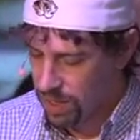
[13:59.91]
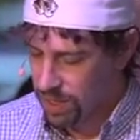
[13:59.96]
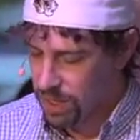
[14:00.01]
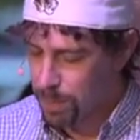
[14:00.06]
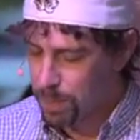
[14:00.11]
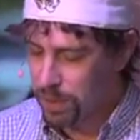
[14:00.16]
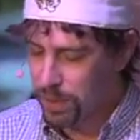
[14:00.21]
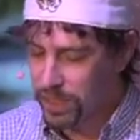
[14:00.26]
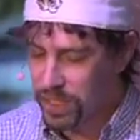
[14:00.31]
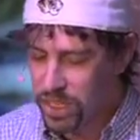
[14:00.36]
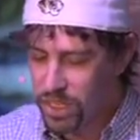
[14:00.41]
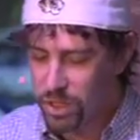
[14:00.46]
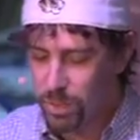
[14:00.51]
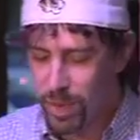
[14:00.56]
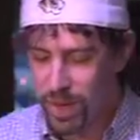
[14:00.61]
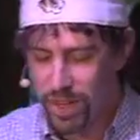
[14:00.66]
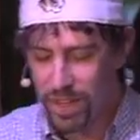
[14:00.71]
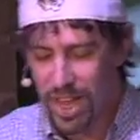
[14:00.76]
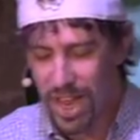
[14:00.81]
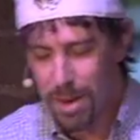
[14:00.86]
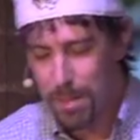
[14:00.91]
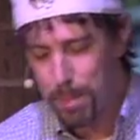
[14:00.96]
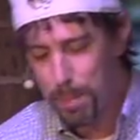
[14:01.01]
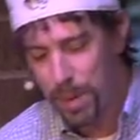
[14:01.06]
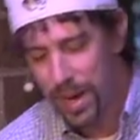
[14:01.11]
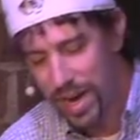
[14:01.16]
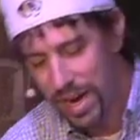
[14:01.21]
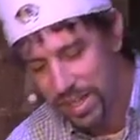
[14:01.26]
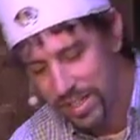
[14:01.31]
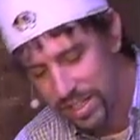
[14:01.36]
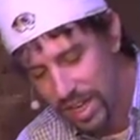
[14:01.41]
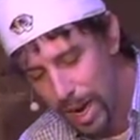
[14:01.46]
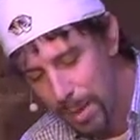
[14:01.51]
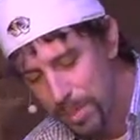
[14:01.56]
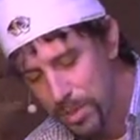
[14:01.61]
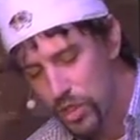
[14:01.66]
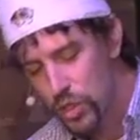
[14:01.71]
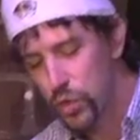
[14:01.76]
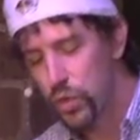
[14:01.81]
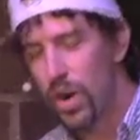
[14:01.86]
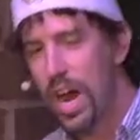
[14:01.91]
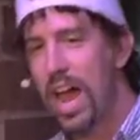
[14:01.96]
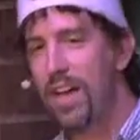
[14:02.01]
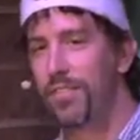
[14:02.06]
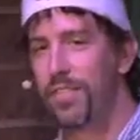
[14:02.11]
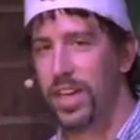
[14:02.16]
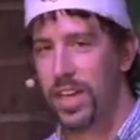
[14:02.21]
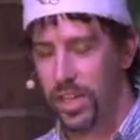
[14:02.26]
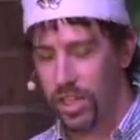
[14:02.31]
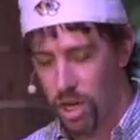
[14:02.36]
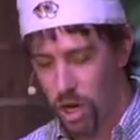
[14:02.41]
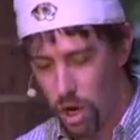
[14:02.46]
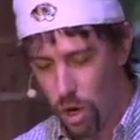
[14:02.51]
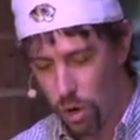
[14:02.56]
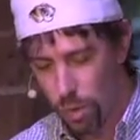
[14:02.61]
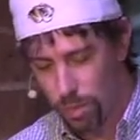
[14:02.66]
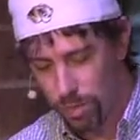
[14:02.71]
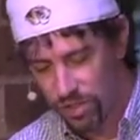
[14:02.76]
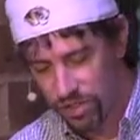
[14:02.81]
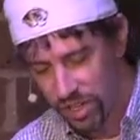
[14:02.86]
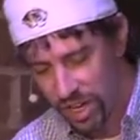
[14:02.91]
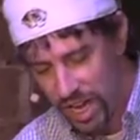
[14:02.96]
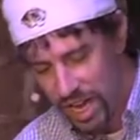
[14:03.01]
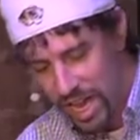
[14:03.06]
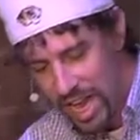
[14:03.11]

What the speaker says: The policemen then picked up traffic cones